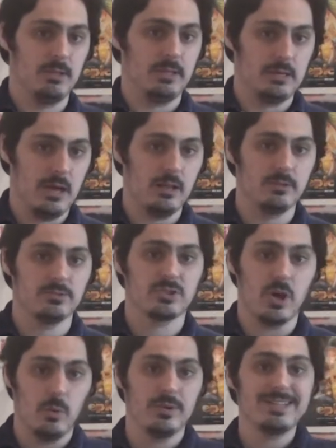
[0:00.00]
million,
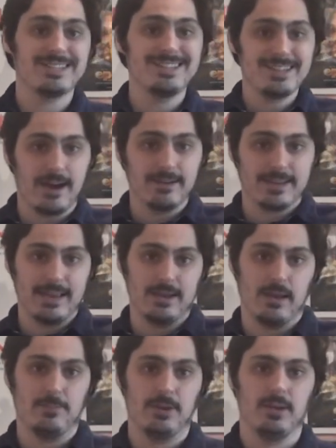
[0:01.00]
only to not get
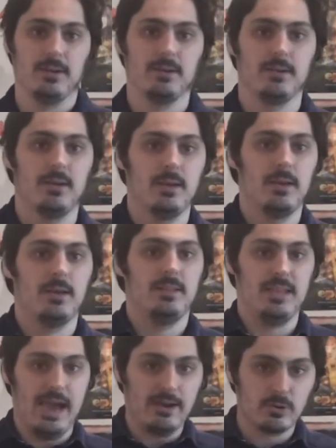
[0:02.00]
nominated.
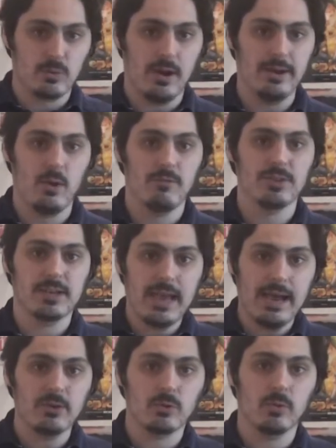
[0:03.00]
The outcry over the
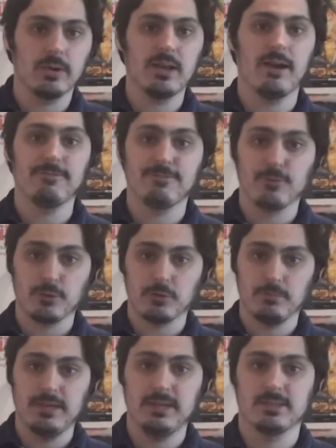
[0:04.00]
category got further
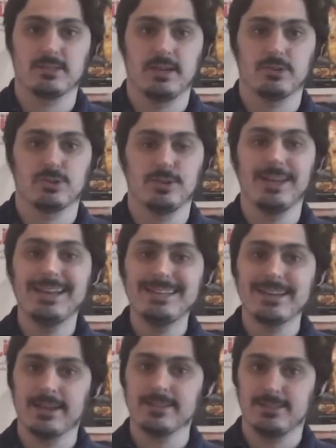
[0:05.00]
media attention in
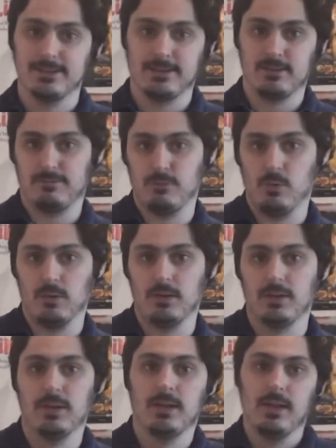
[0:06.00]
1994.
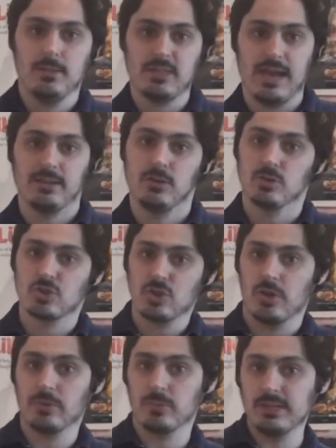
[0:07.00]
That year
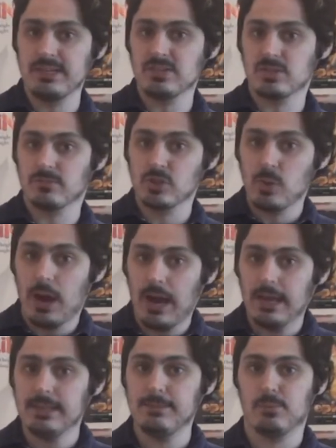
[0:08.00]
saw the release of two
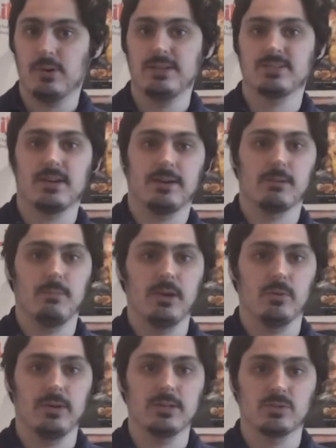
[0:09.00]
highly praised
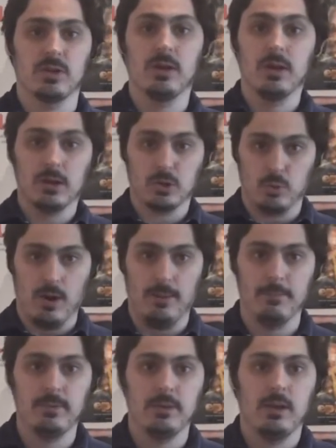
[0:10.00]
documentaries,
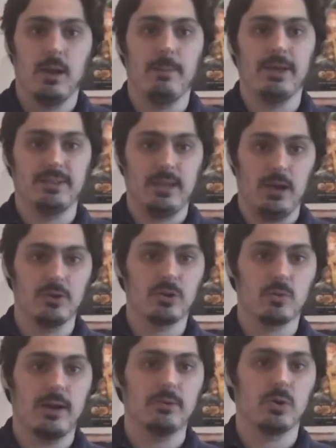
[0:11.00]
Crumb, about the
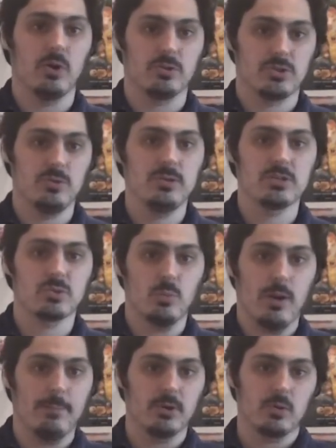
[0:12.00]
underground cartoonist
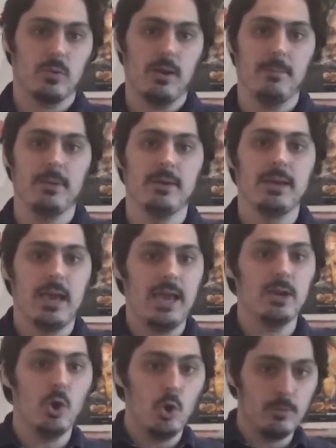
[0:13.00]
Robert Crumb,
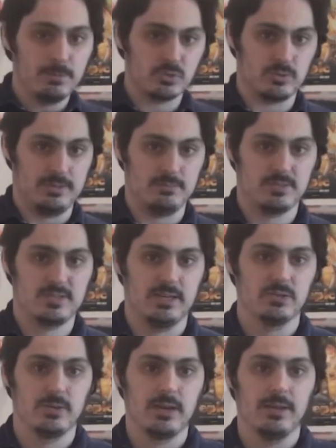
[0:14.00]
and Hoop Dreams,
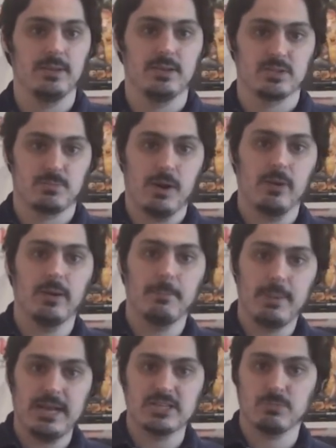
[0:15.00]
centering on the aspiring
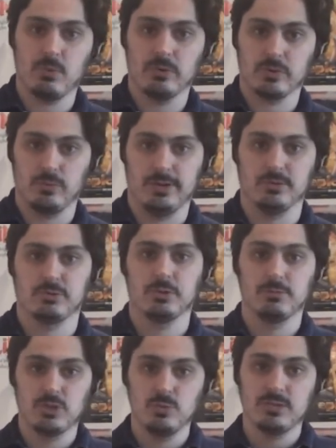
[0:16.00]
basketball careers
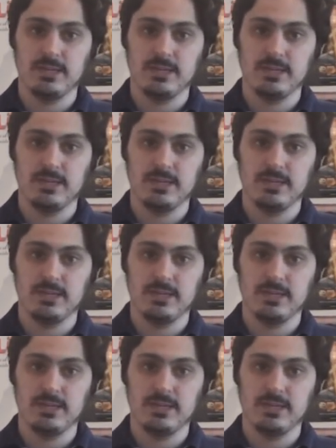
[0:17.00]
of two